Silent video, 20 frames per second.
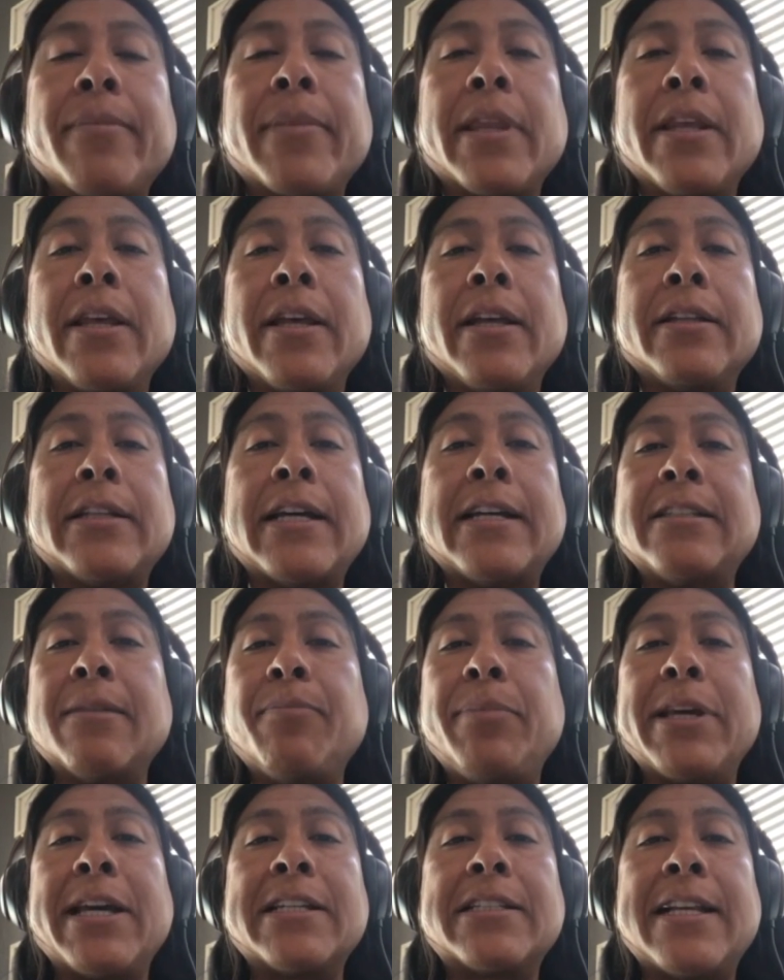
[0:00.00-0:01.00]
That's the
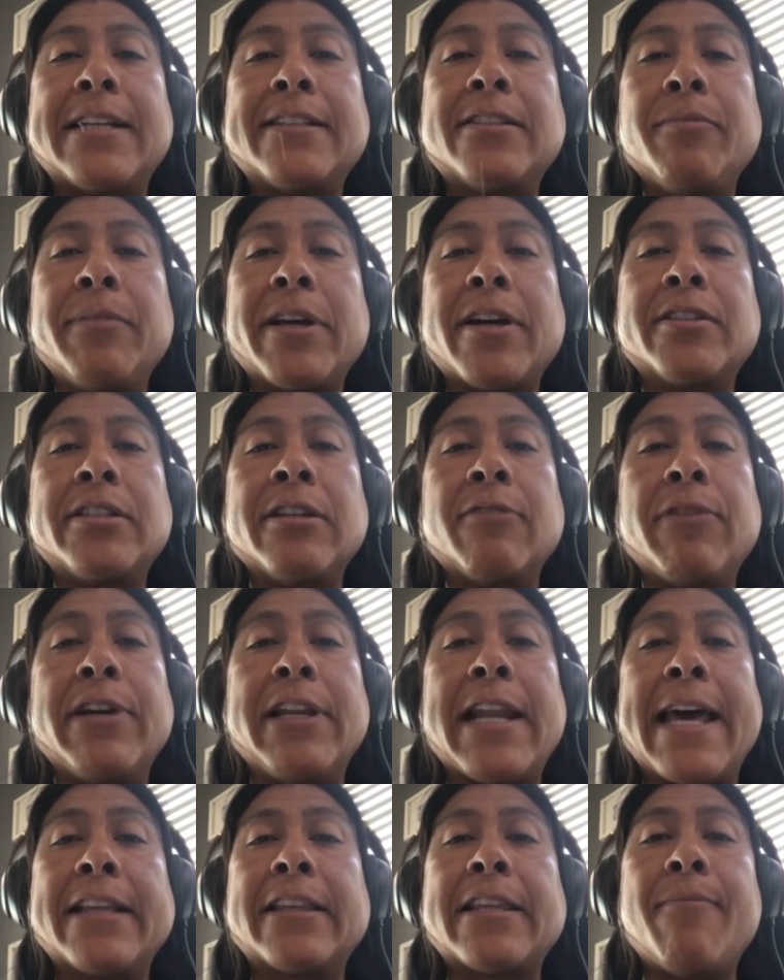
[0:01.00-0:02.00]
biggest lesson, because if we
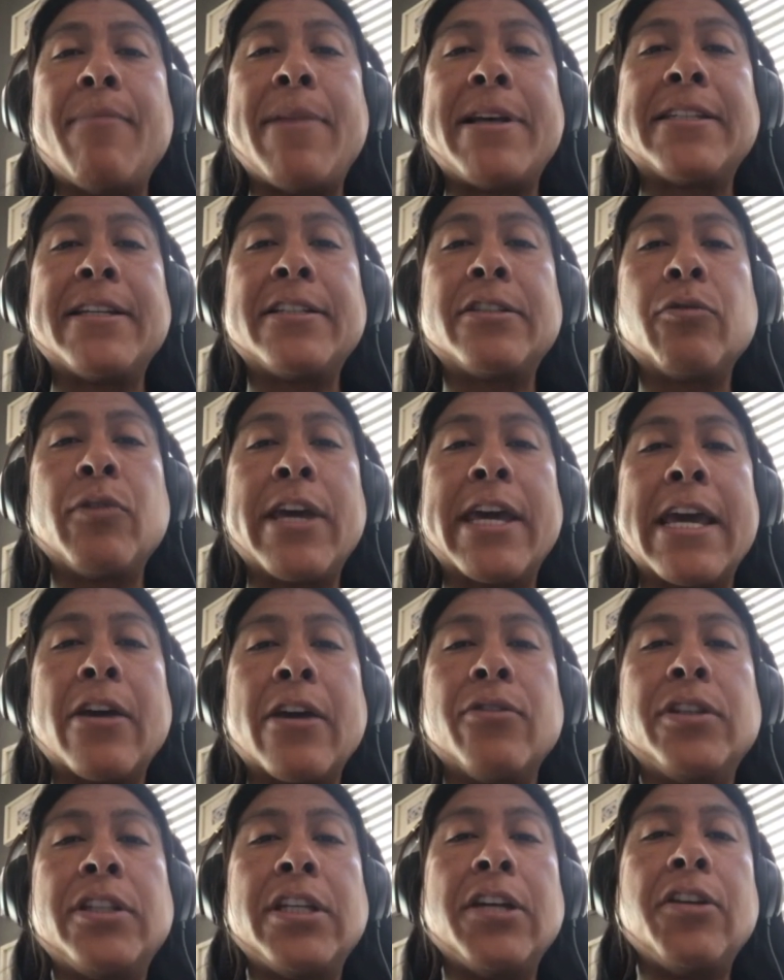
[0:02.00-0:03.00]
like that message, we can
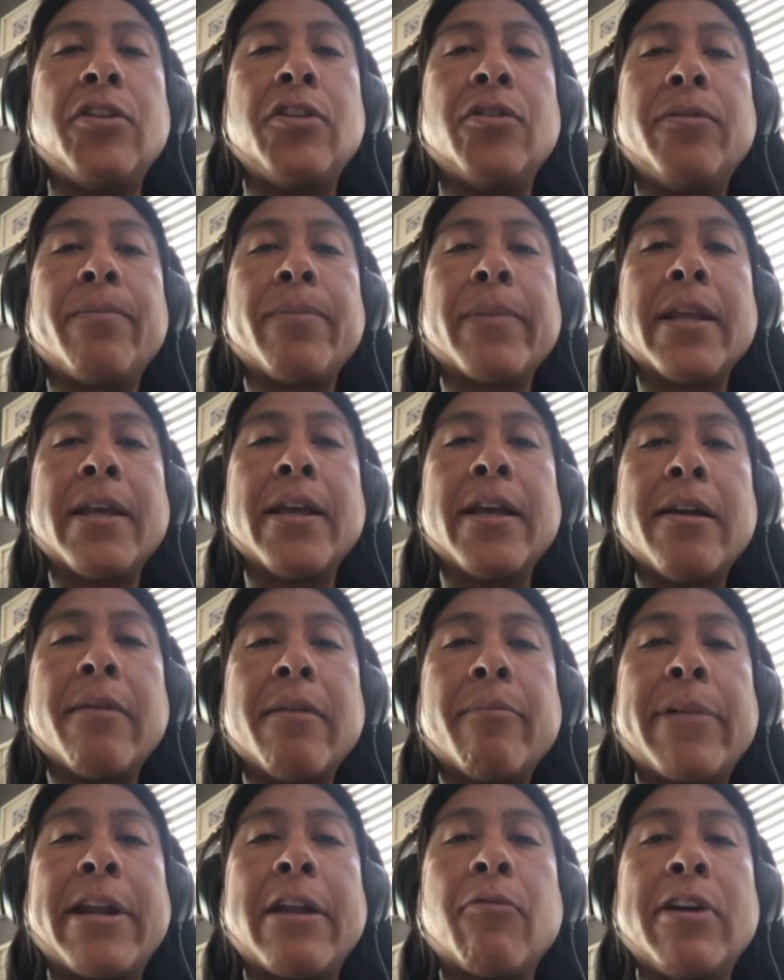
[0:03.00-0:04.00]
continue.
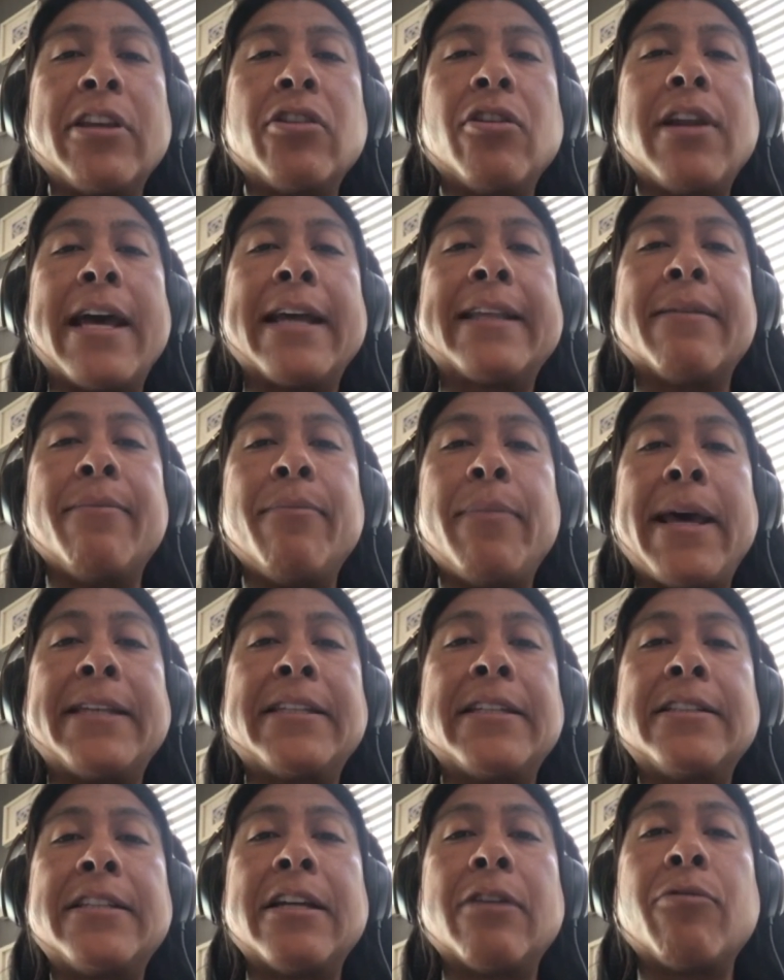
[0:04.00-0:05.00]
But if we don't like the
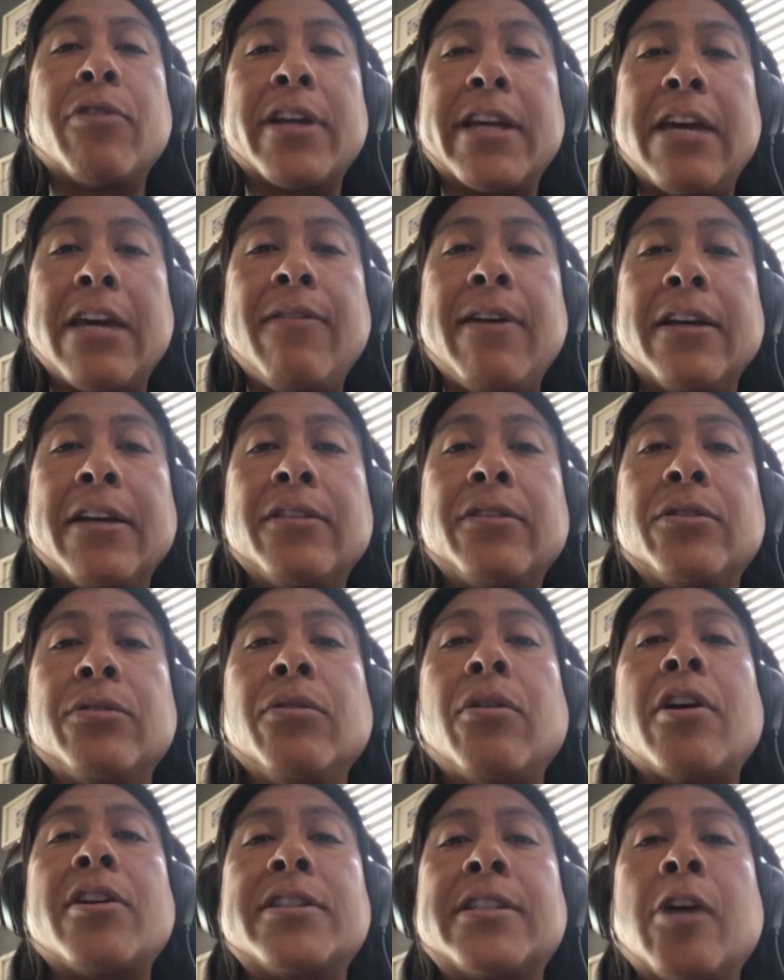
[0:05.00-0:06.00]
message that we're giving
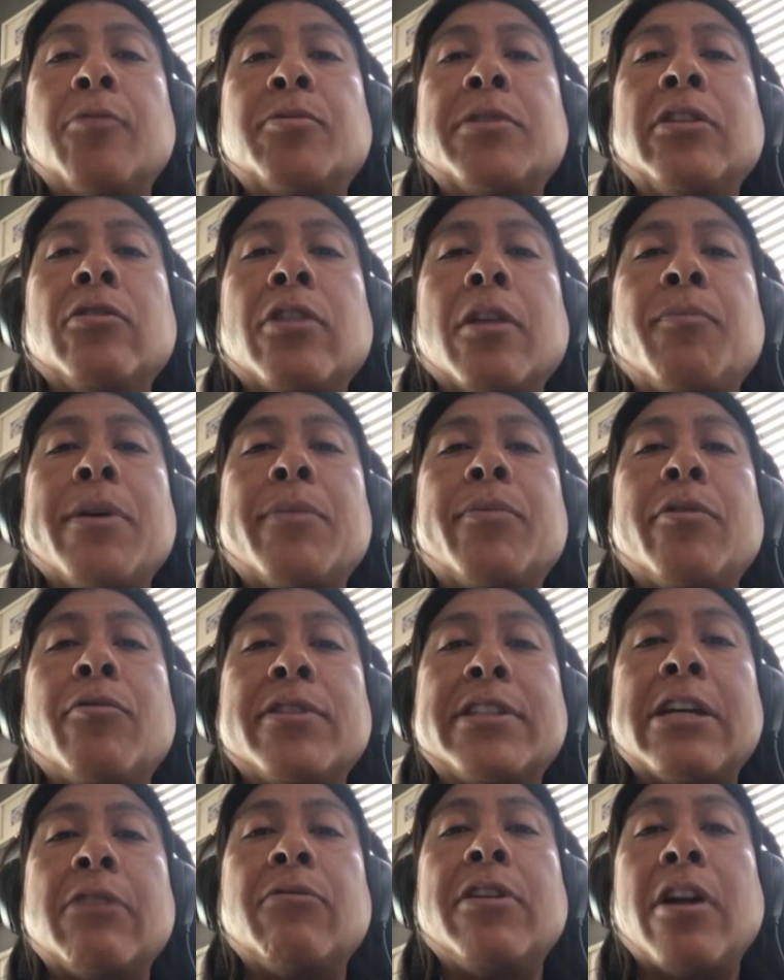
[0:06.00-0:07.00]
to ourselves and to the people we
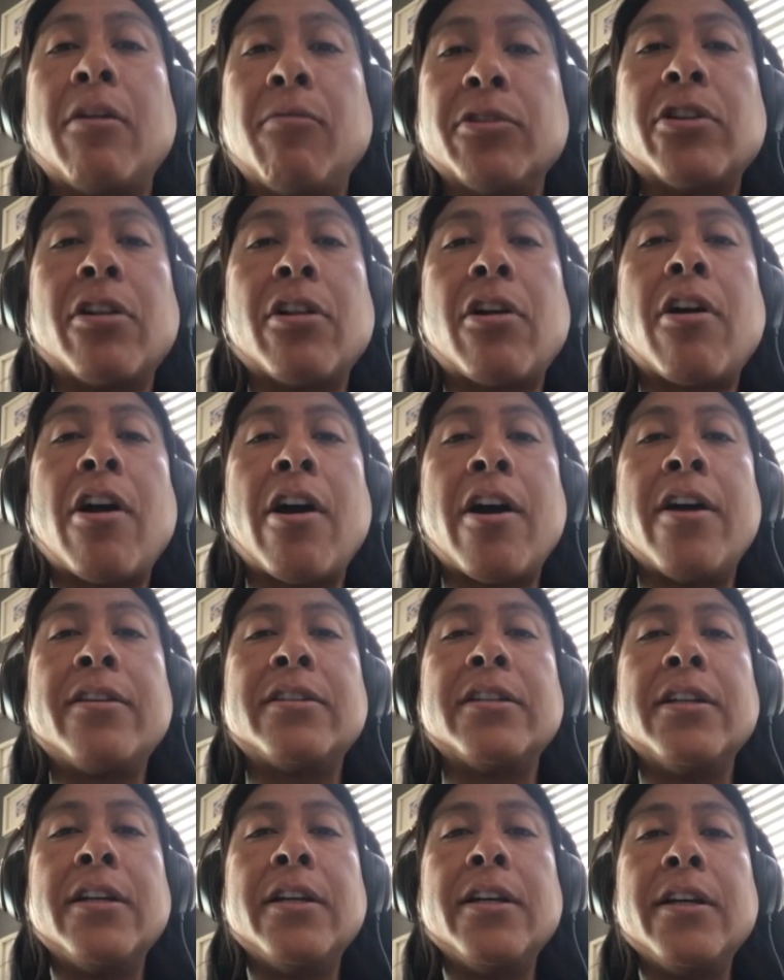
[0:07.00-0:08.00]
say we love with all our heart,
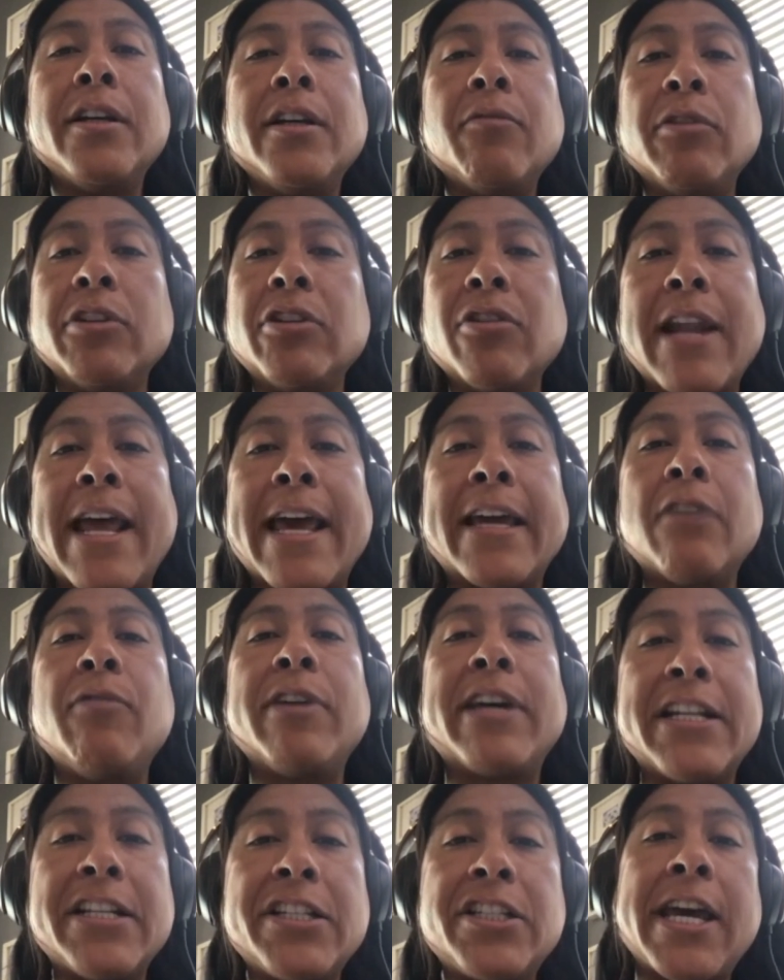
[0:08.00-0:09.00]
we don't like it, we
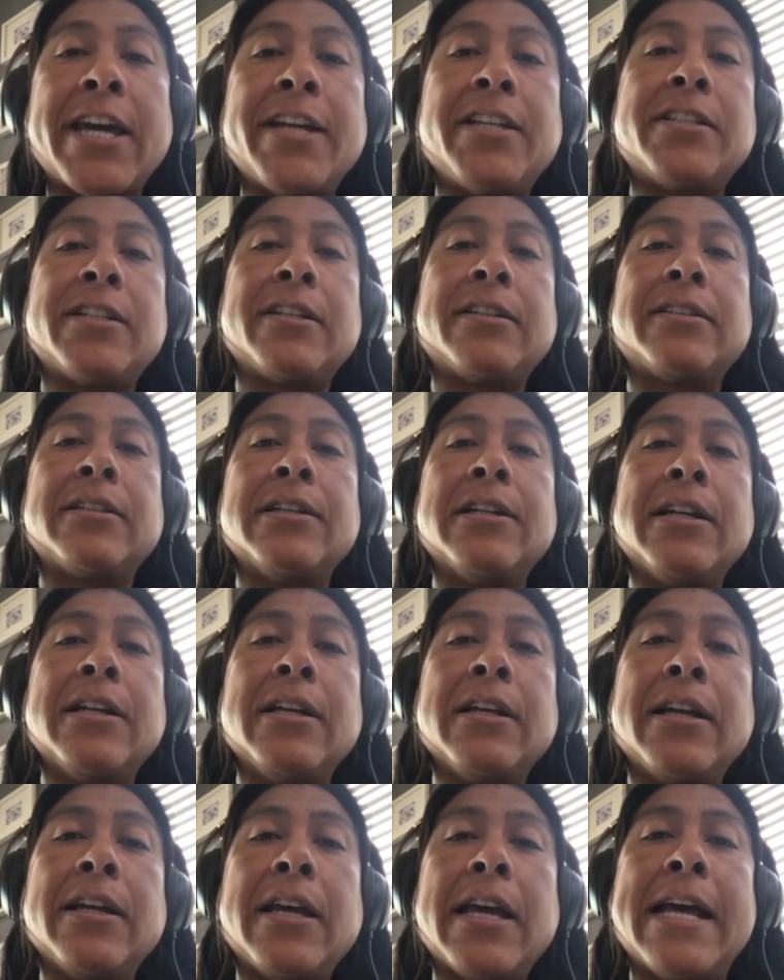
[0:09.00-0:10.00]
can change it.
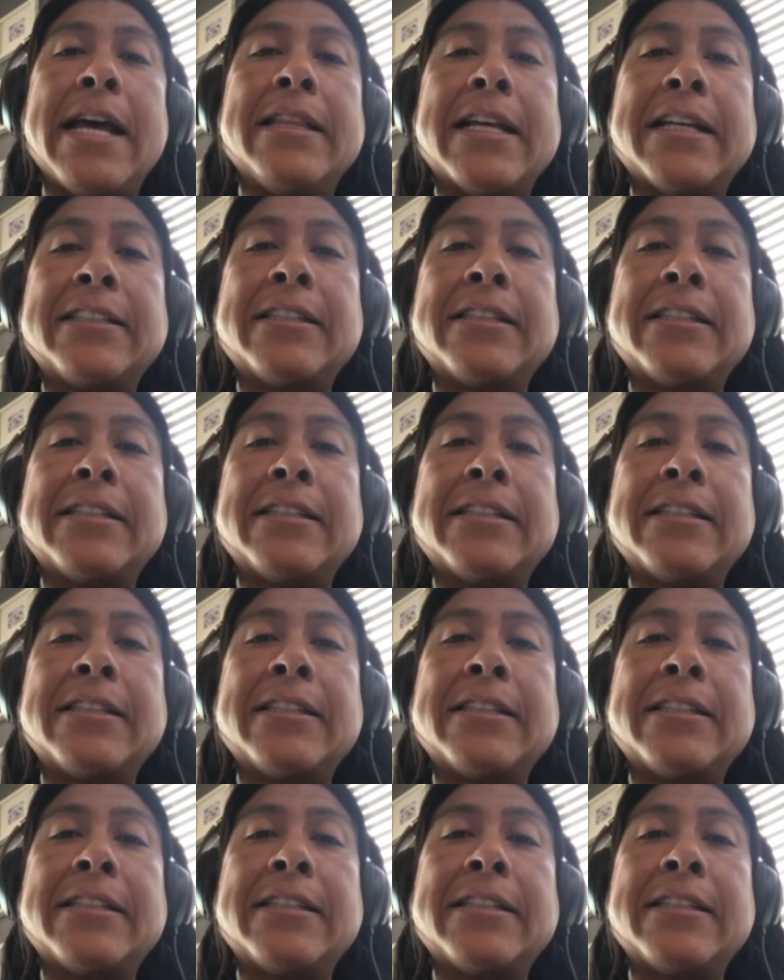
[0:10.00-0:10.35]
And that's the